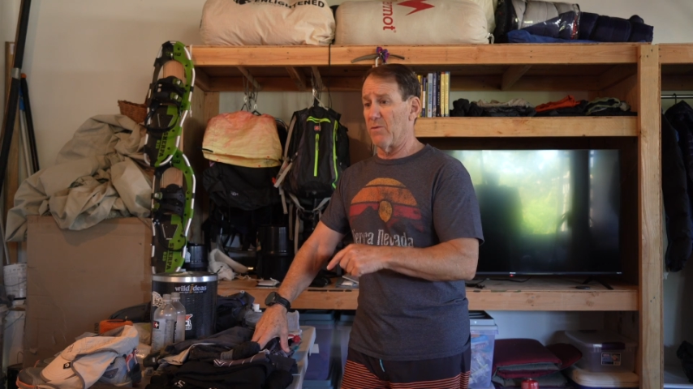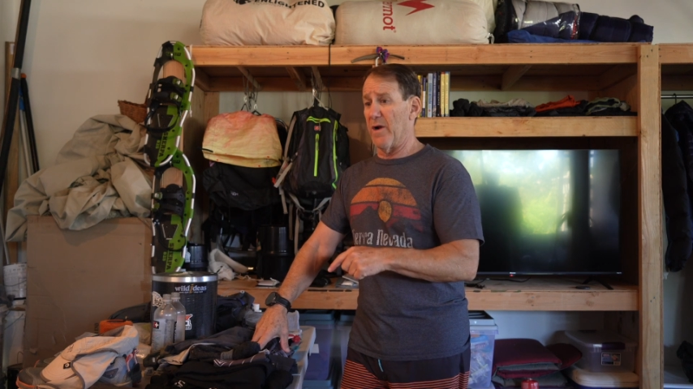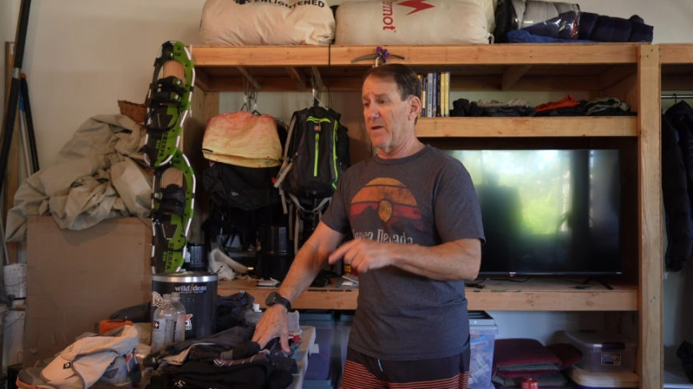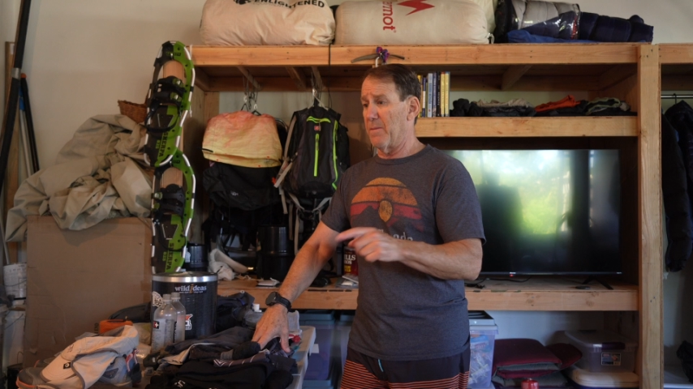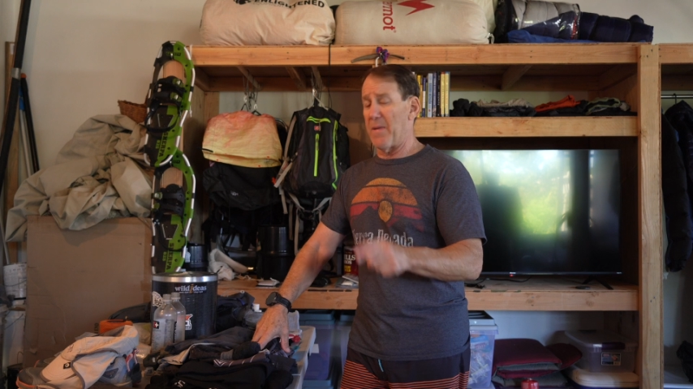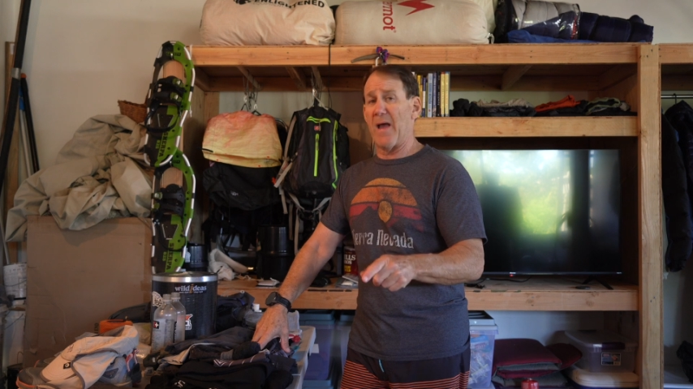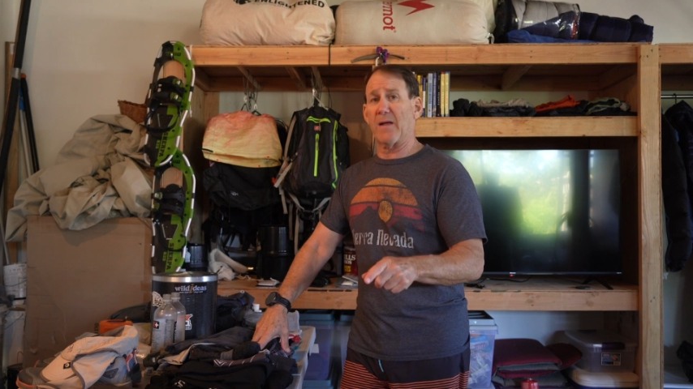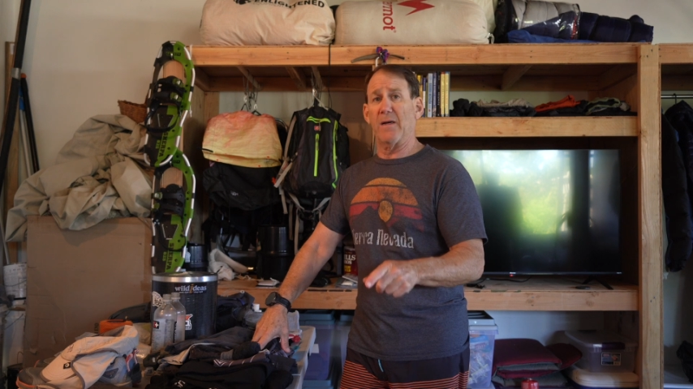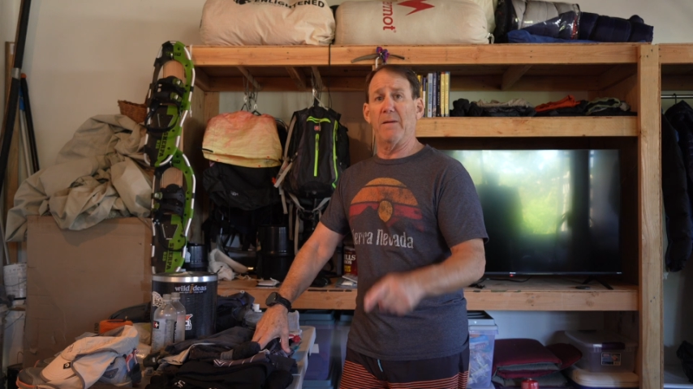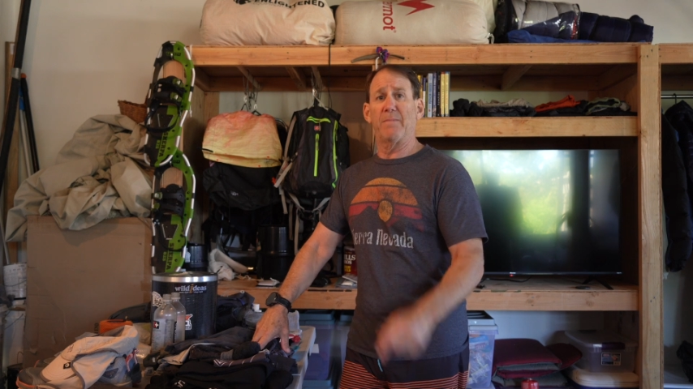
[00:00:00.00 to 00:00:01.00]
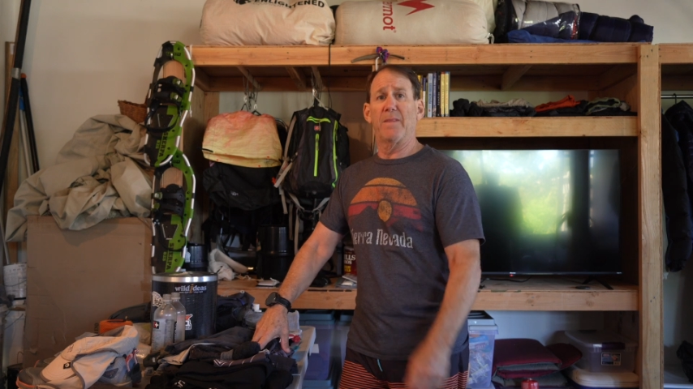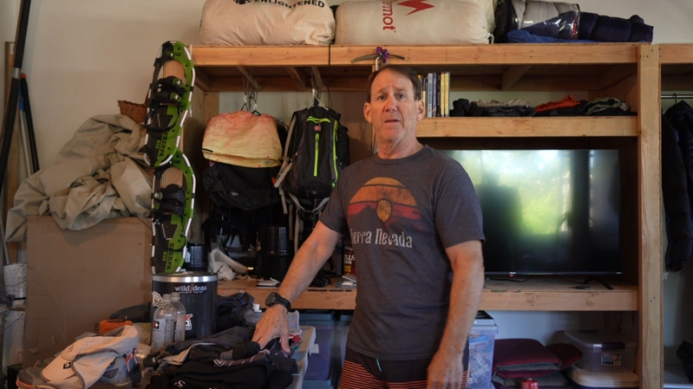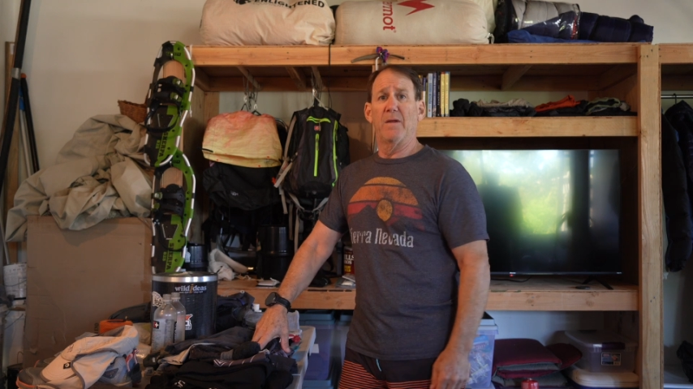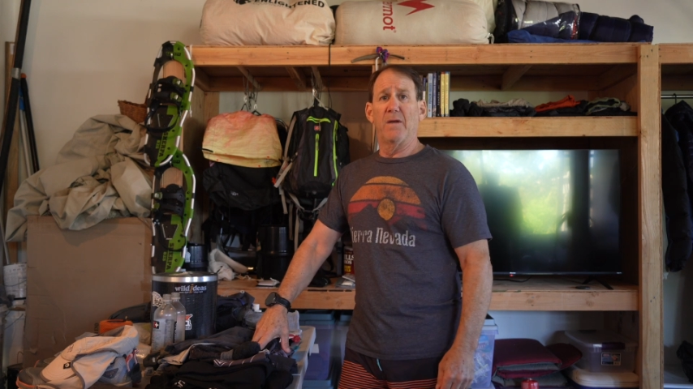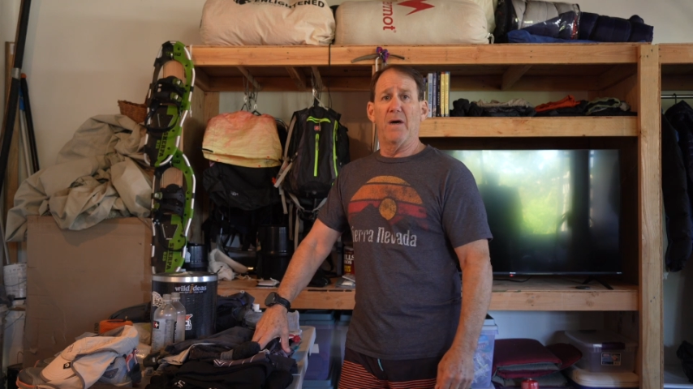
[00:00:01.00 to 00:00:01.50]
ready to pack up
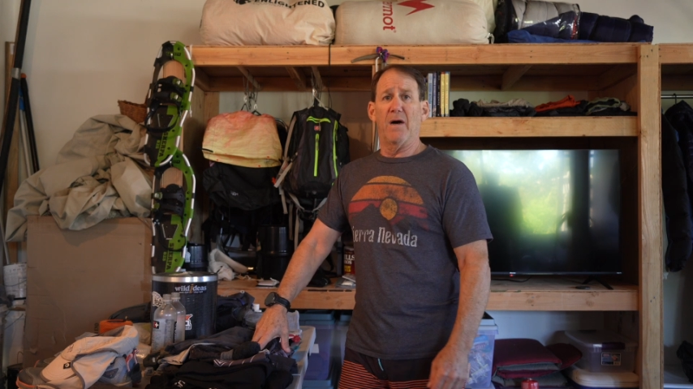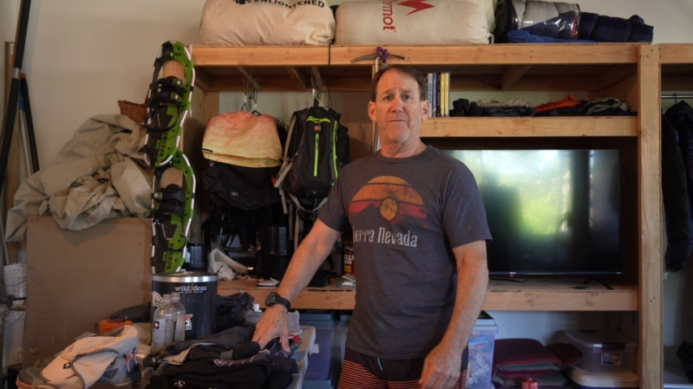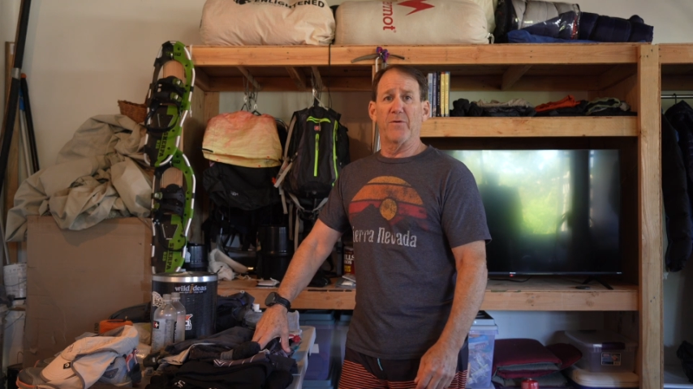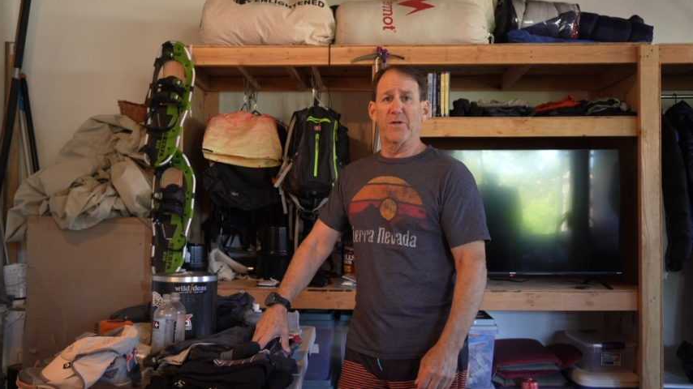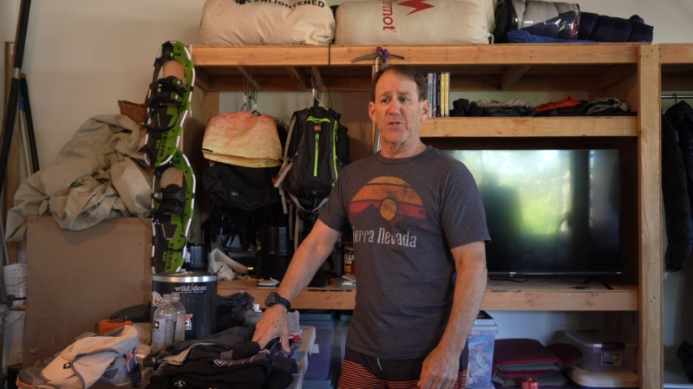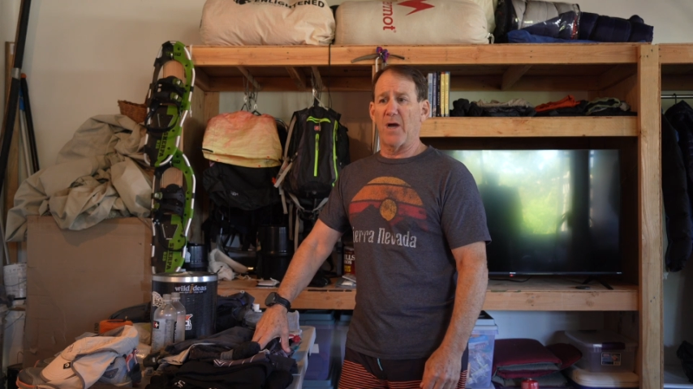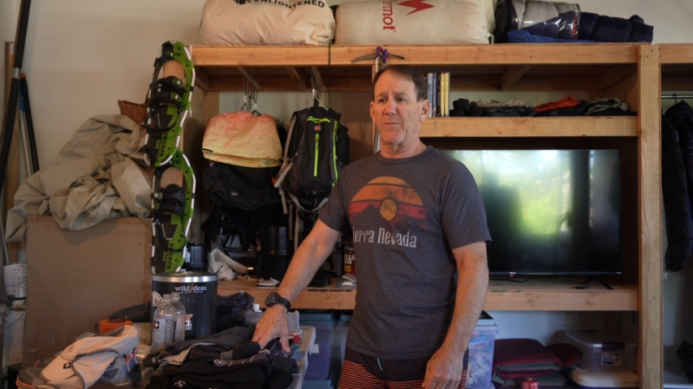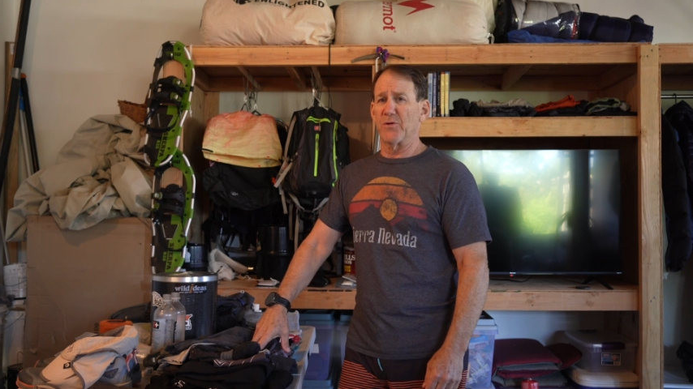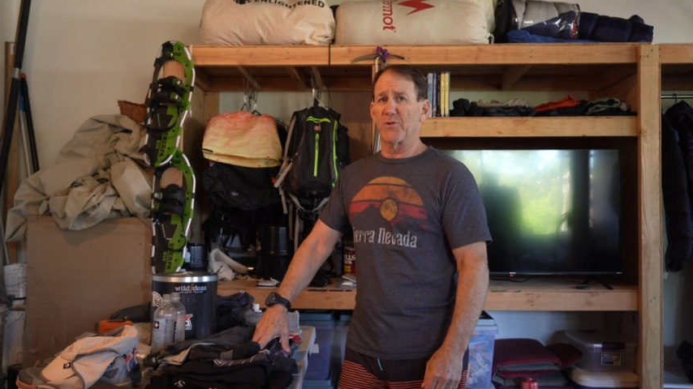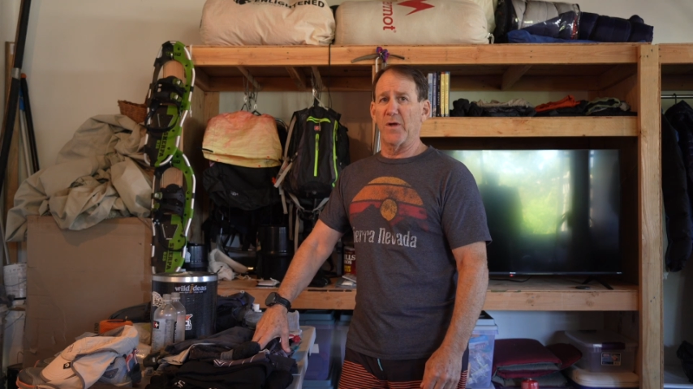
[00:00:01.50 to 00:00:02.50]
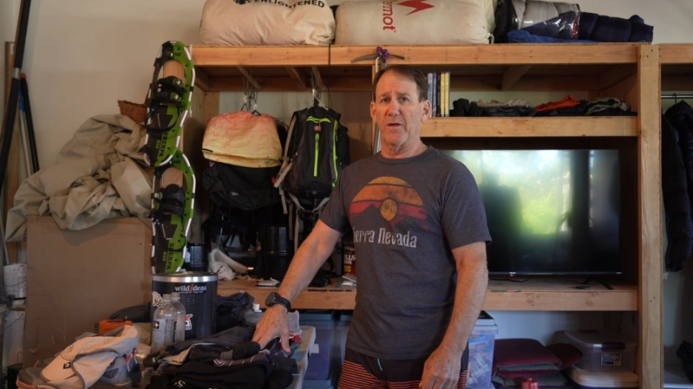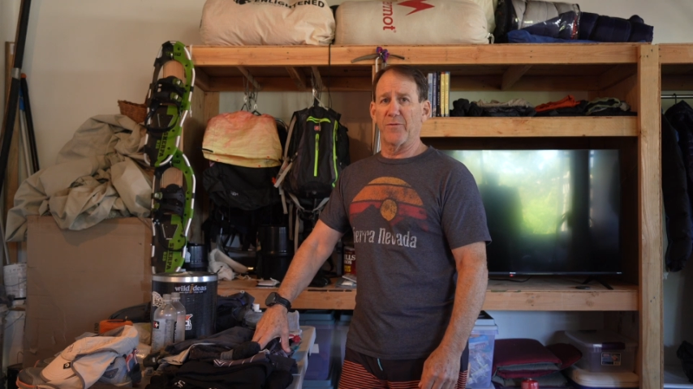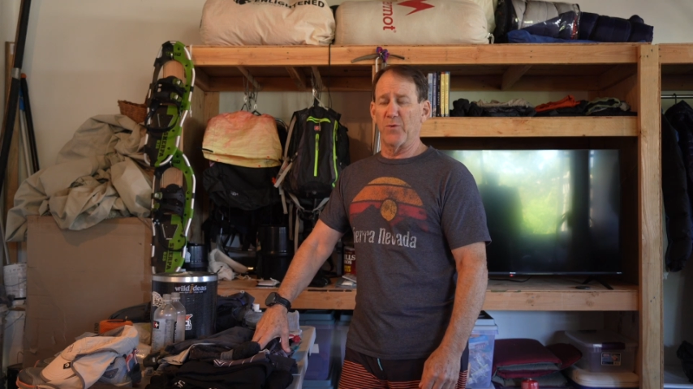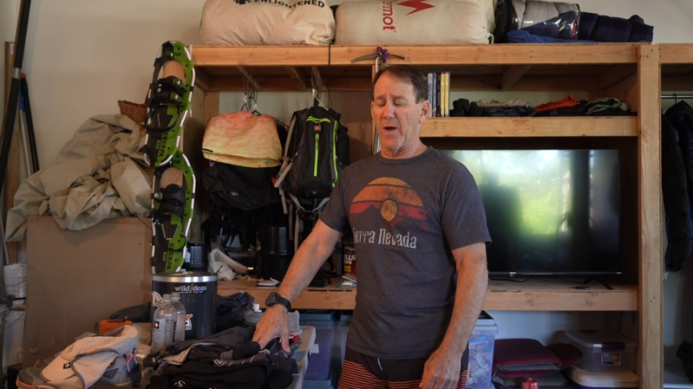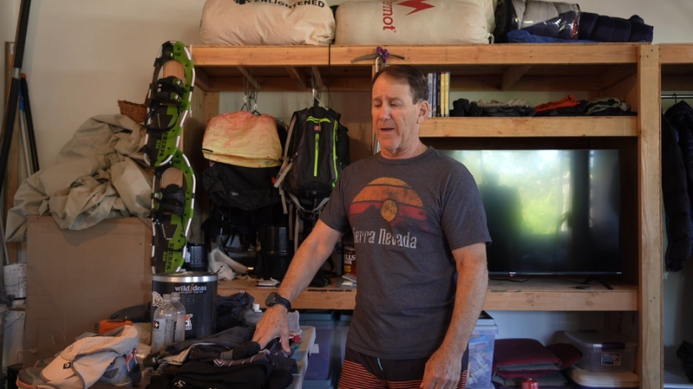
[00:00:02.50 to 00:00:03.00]
for a John Muir Trail
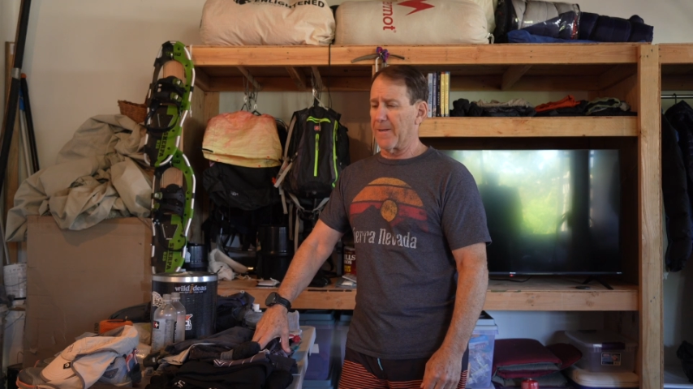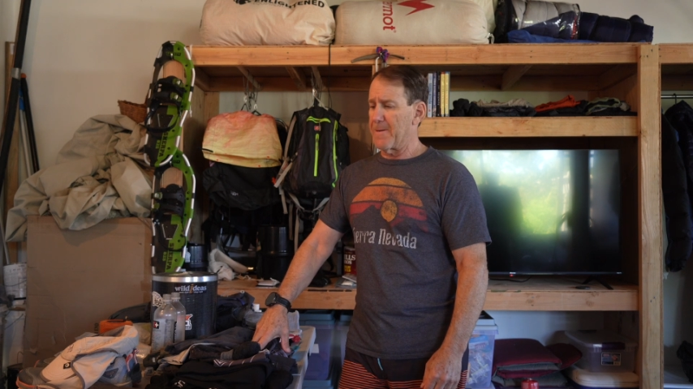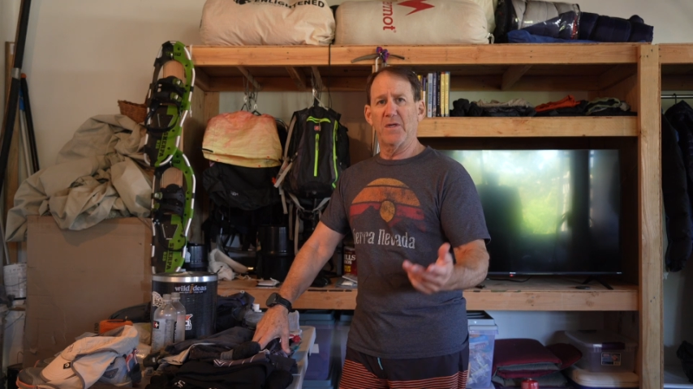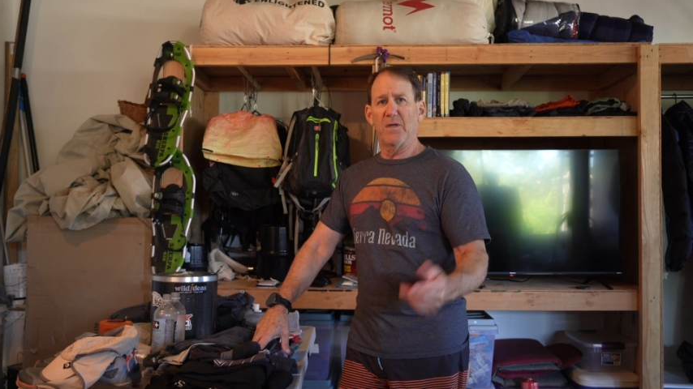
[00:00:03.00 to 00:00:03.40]
through hike.